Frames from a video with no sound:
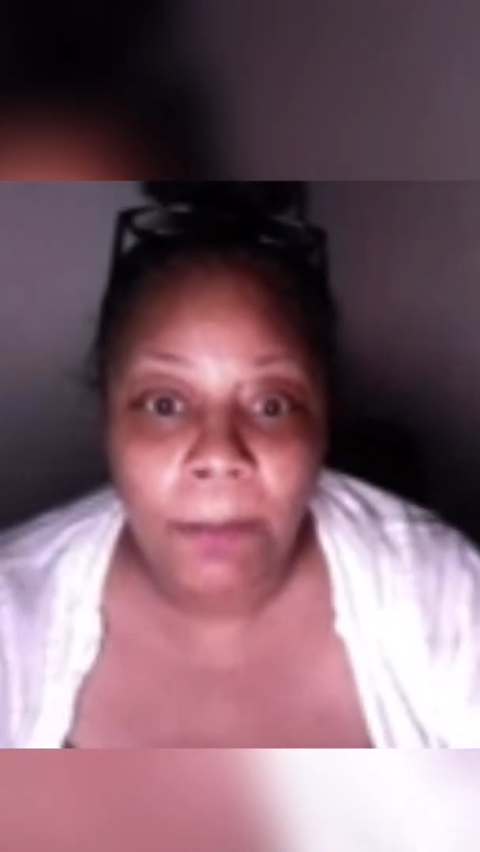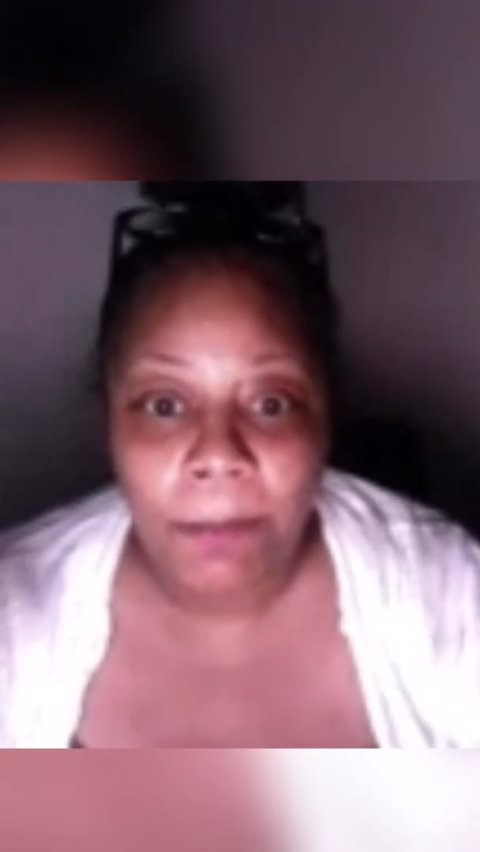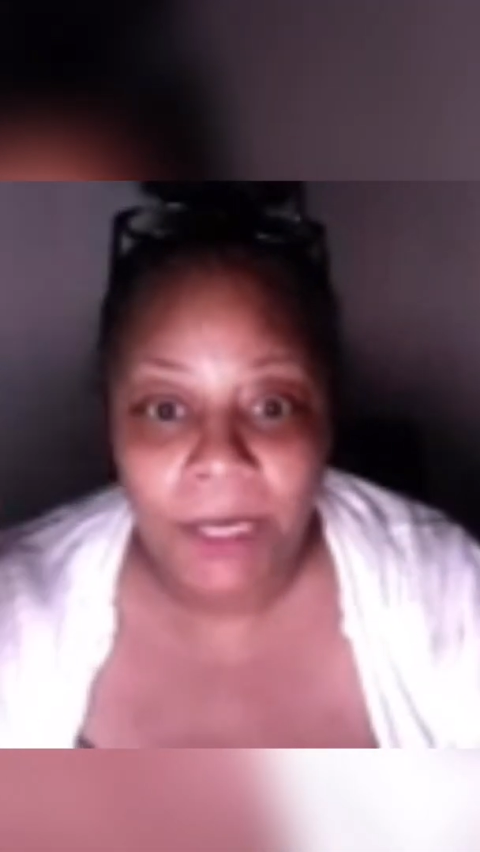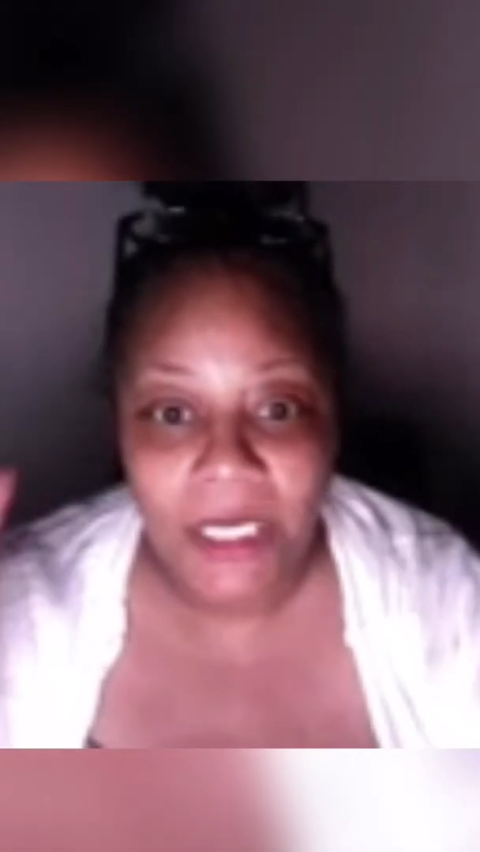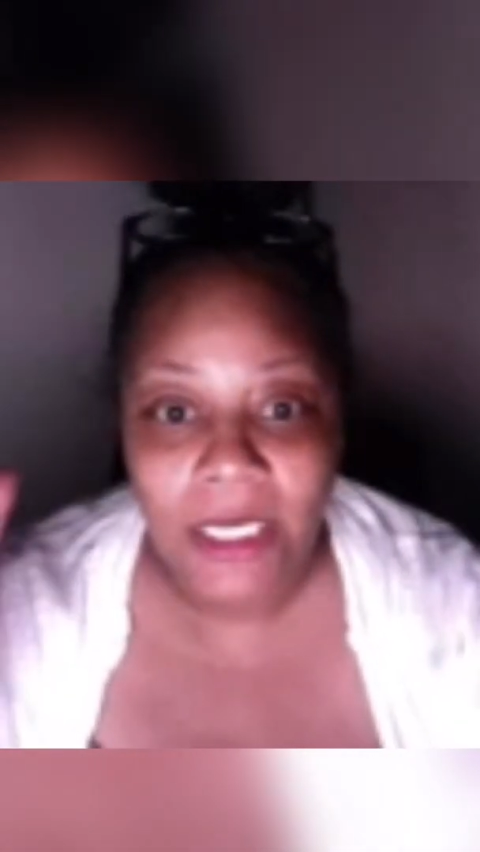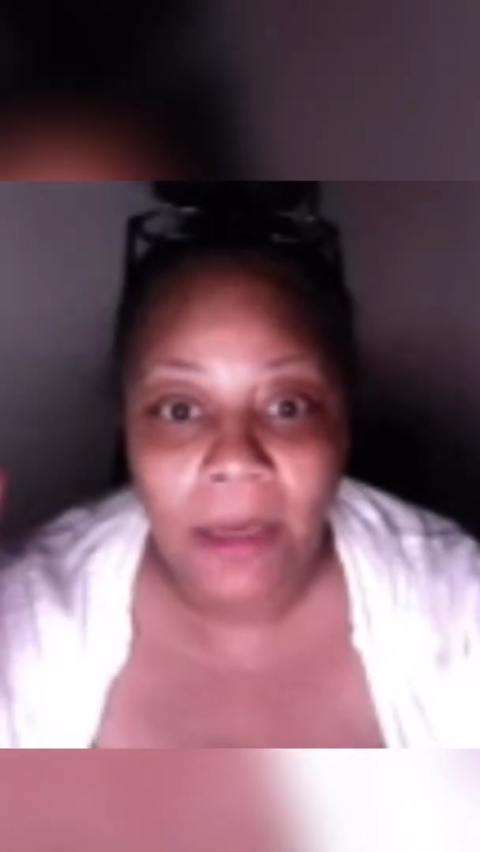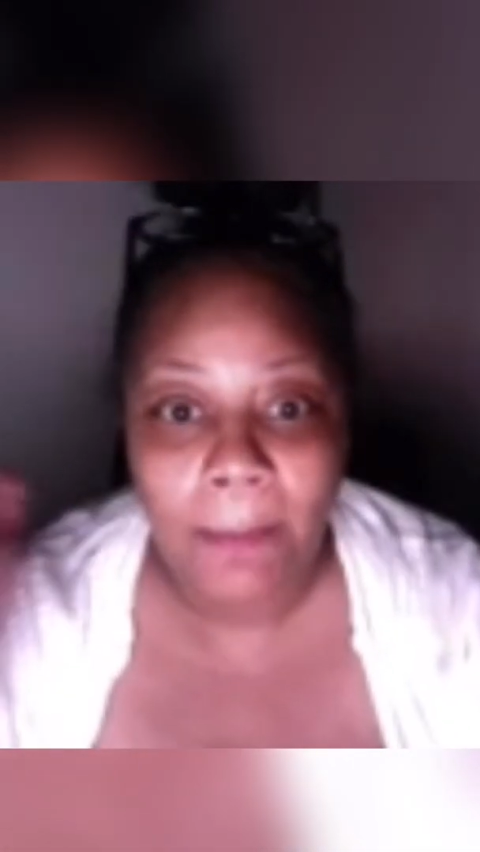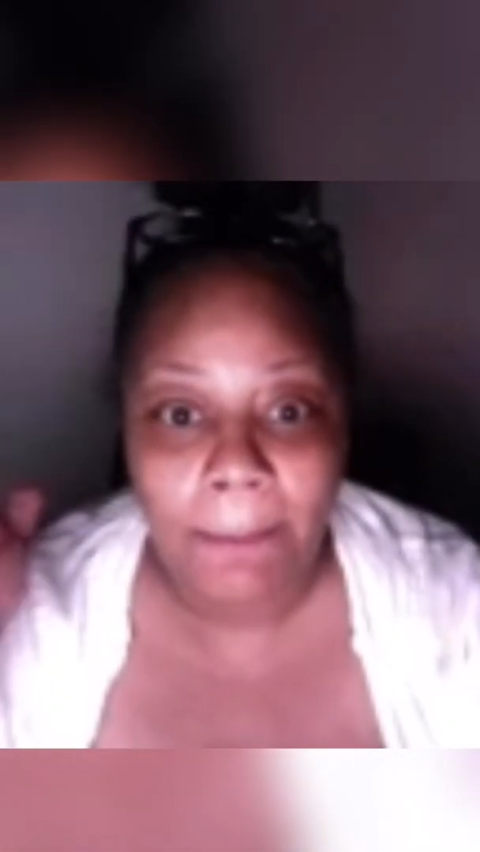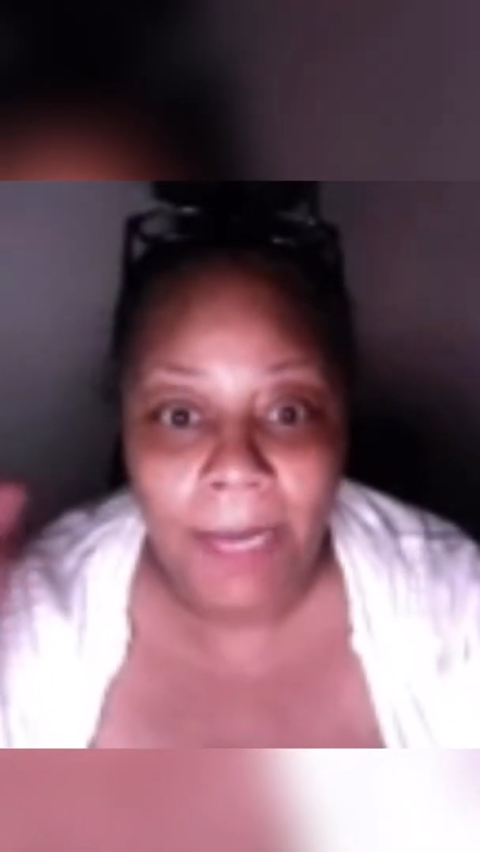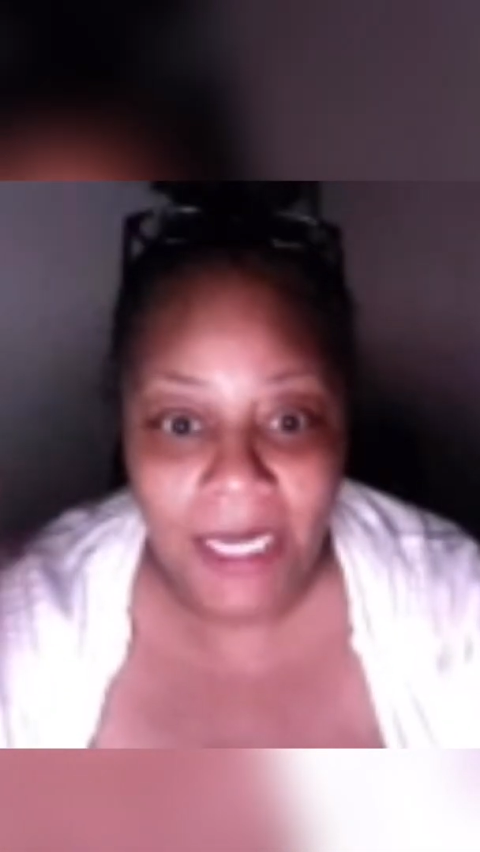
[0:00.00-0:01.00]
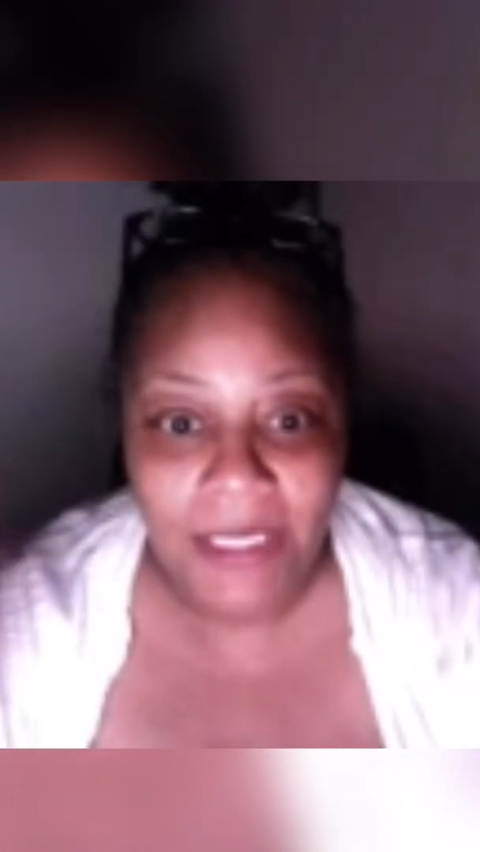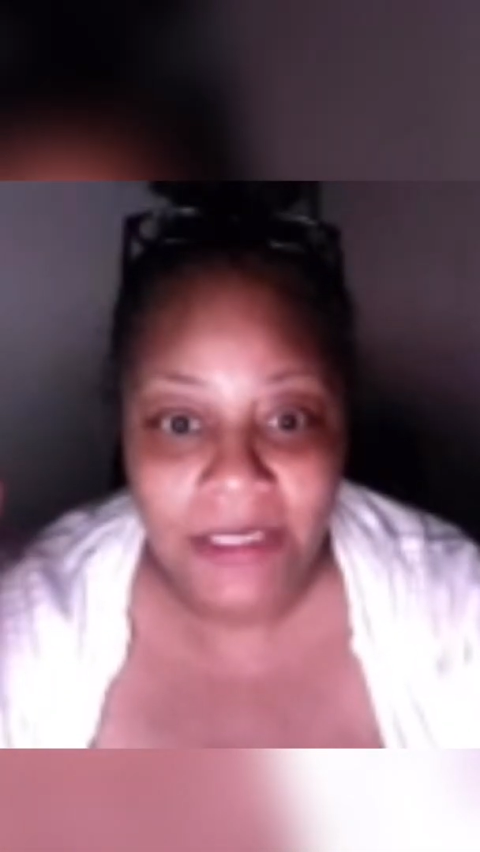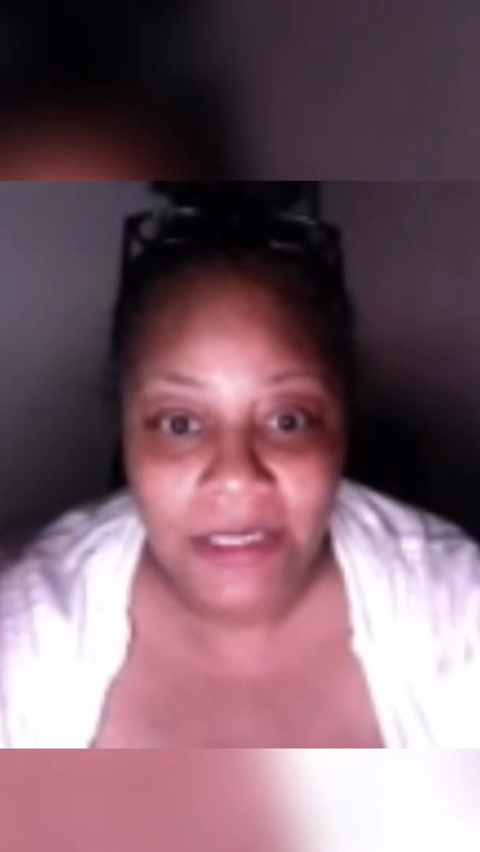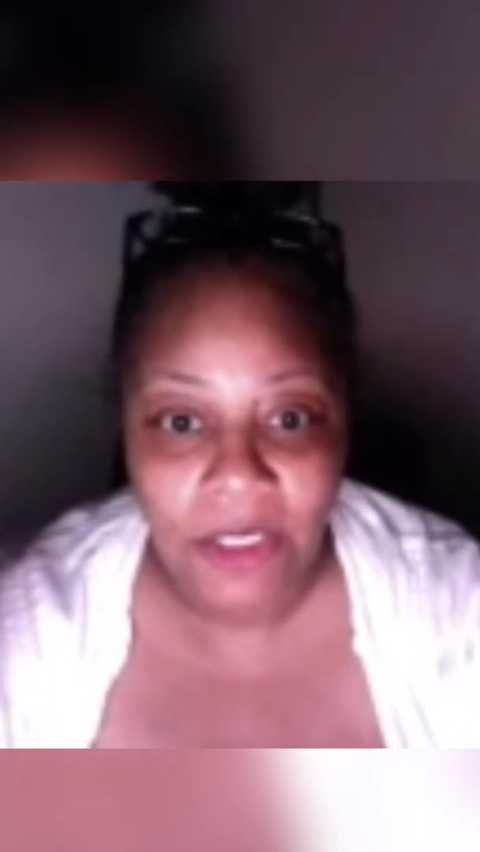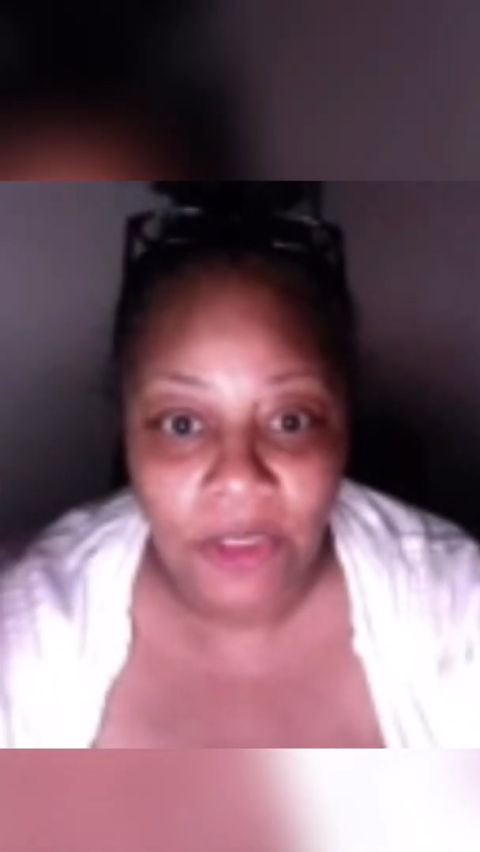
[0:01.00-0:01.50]
big
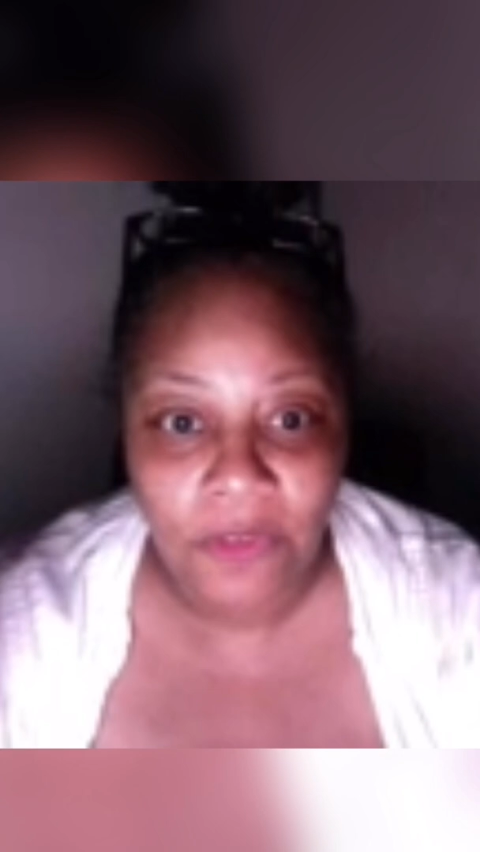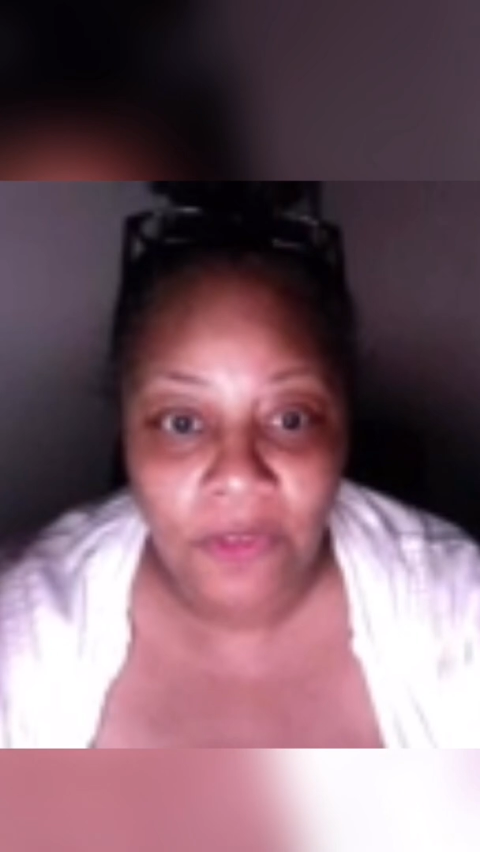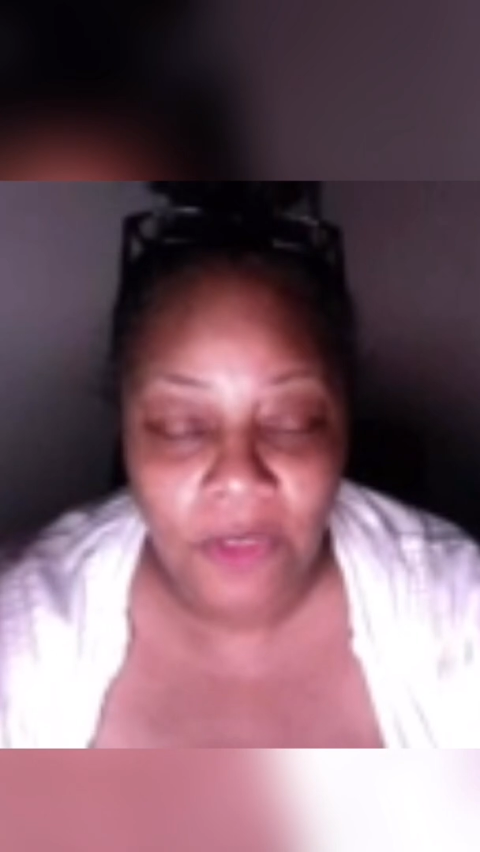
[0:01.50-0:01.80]
box of